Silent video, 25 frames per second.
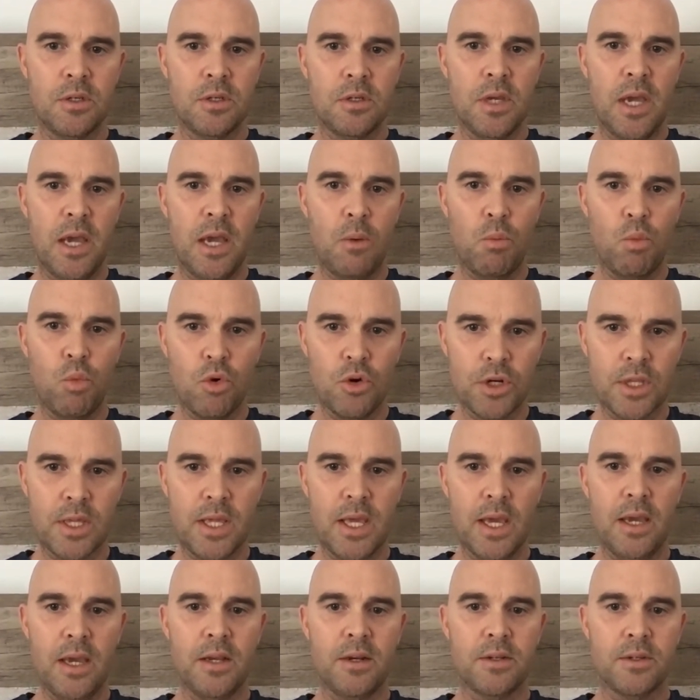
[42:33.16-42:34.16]
and would
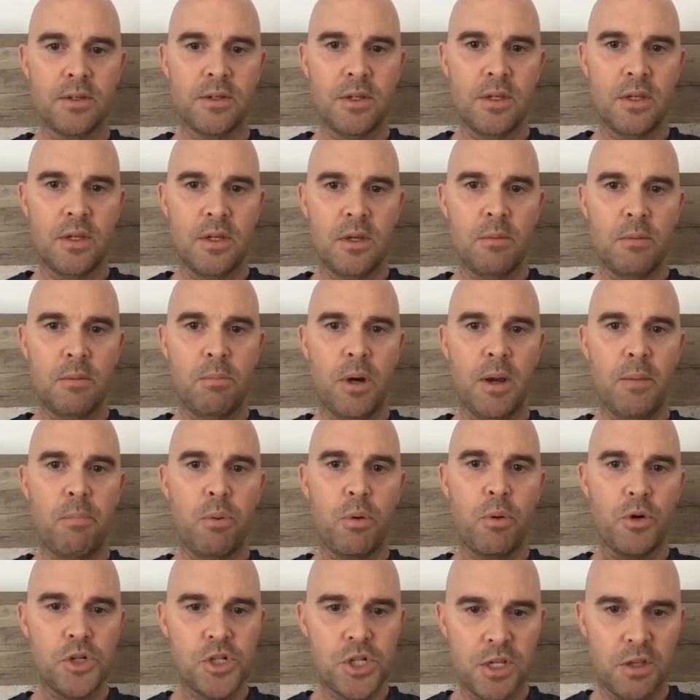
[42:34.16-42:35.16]
get by
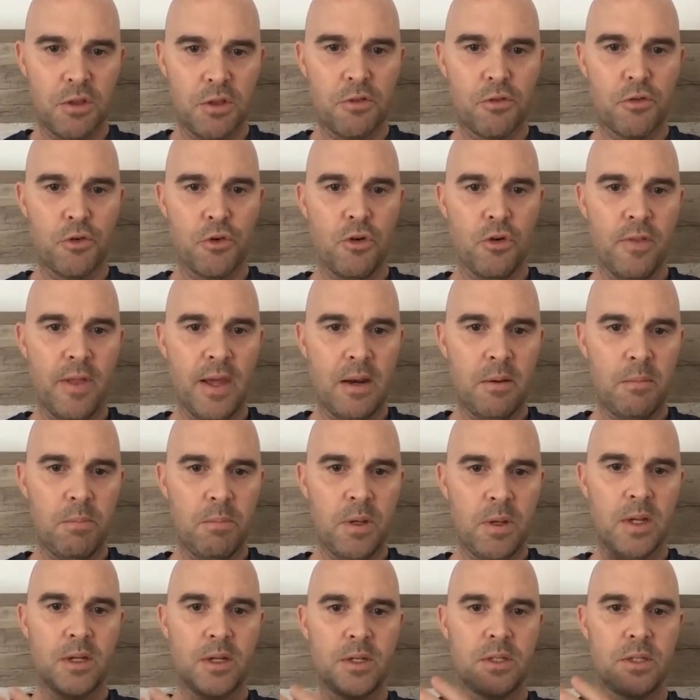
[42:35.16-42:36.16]
pushing through that.
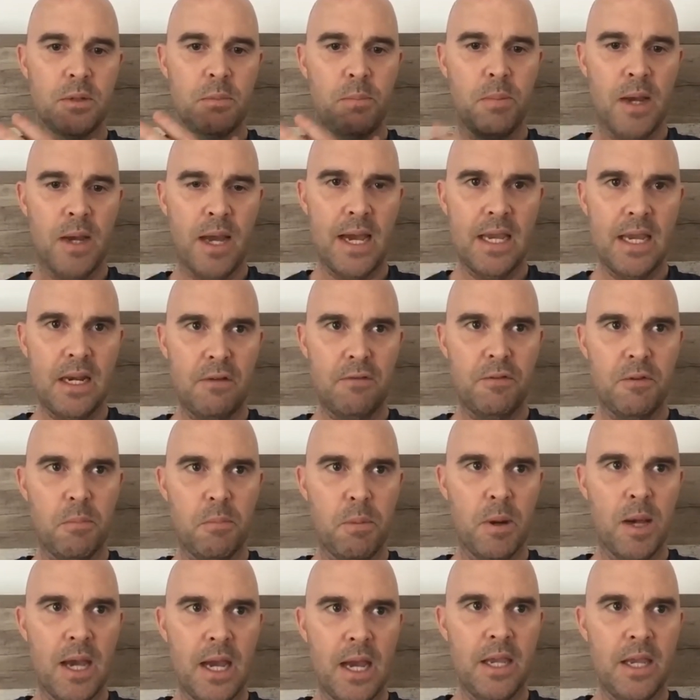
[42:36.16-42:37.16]
Because the pain, if the
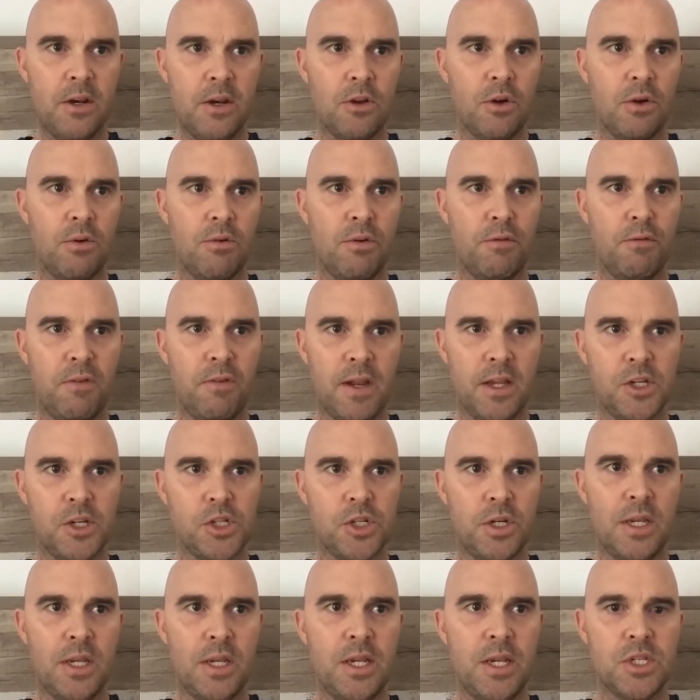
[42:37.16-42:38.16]
pain on
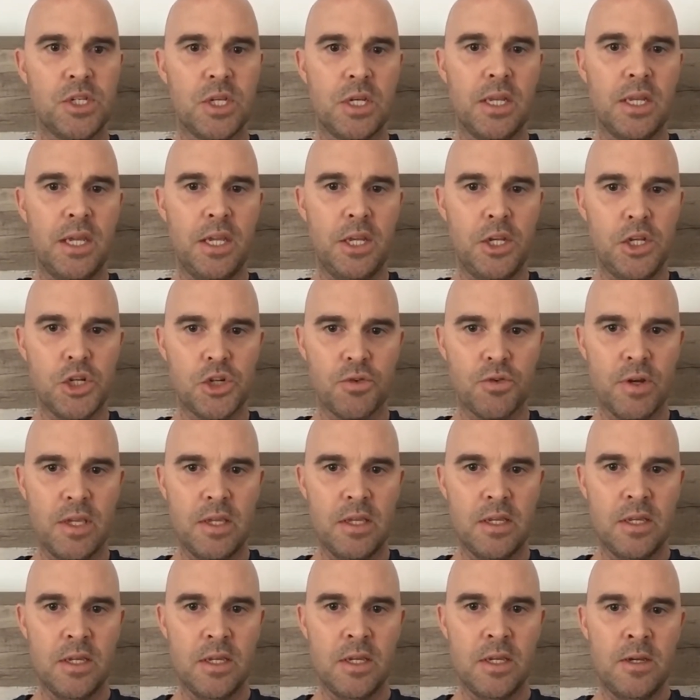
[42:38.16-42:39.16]
reflection isn't injury,
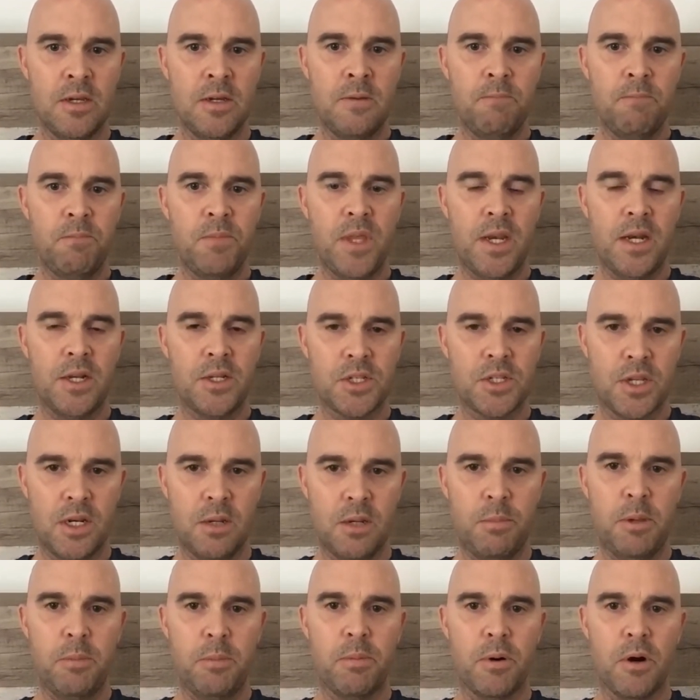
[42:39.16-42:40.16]
then it's going
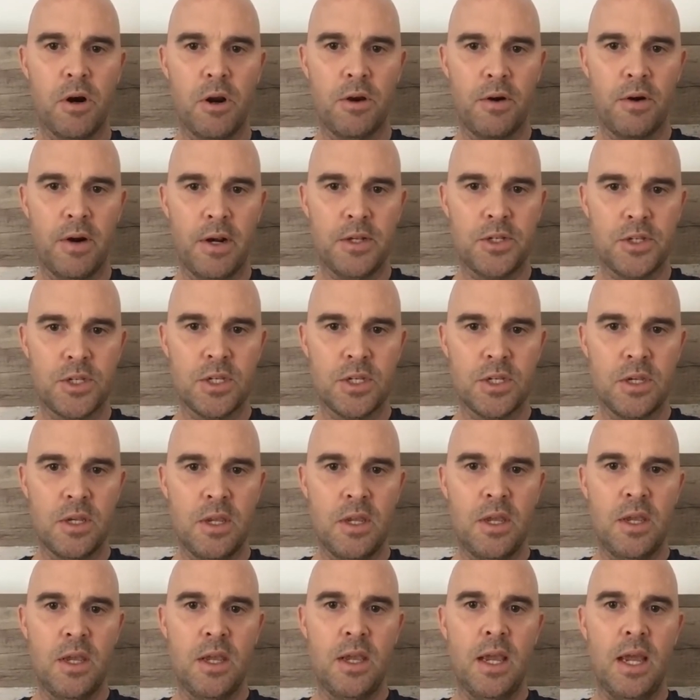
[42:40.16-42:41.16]
to be progress.
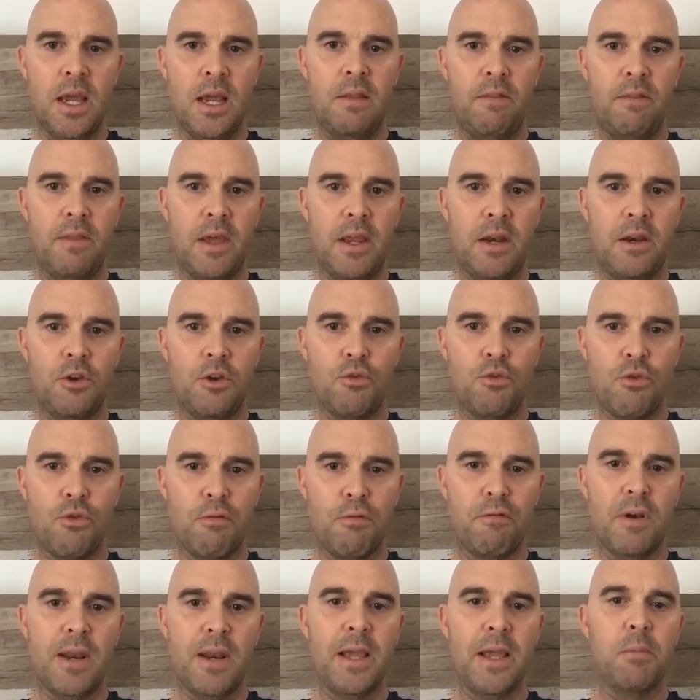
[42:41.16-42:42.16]
And then you
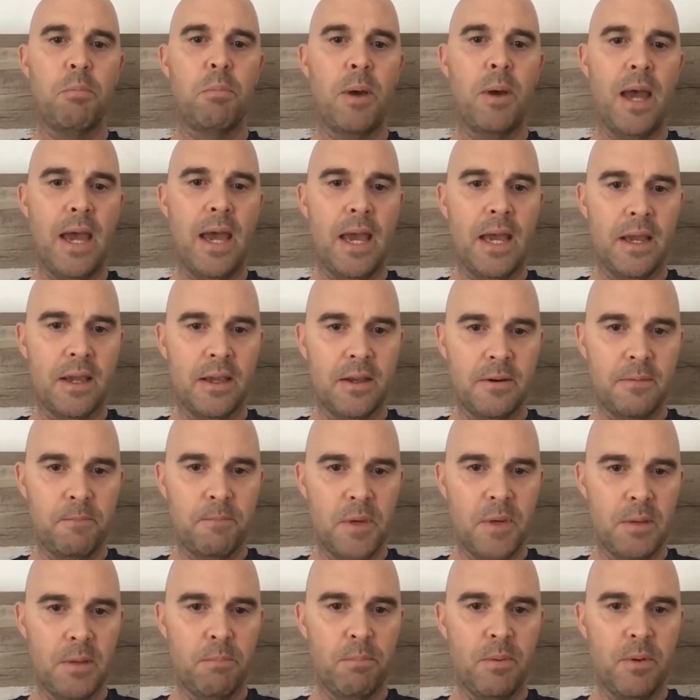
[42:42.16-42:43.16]
reflect back
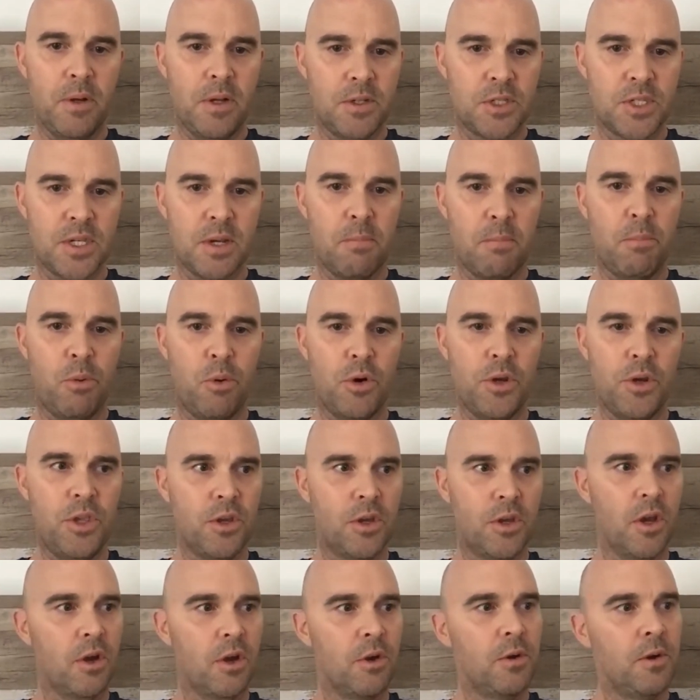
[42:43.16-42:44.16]
at some point,
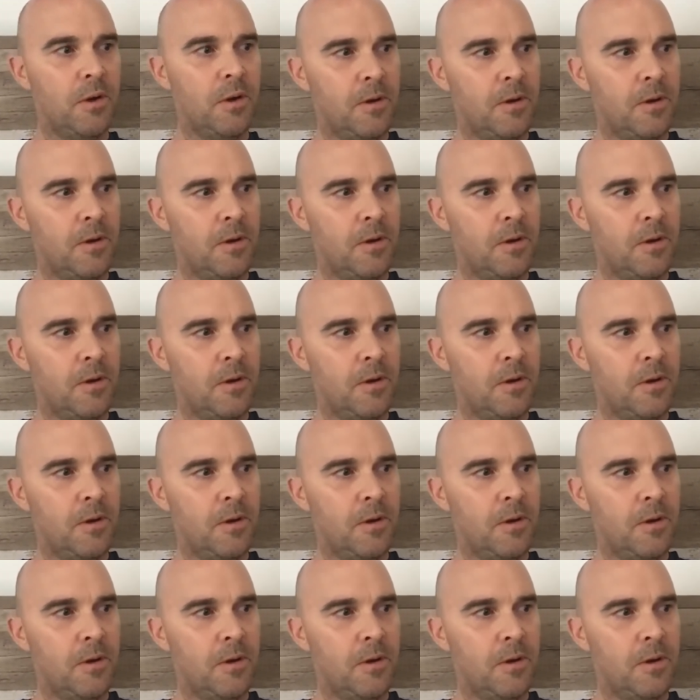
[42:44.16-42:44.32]
you go,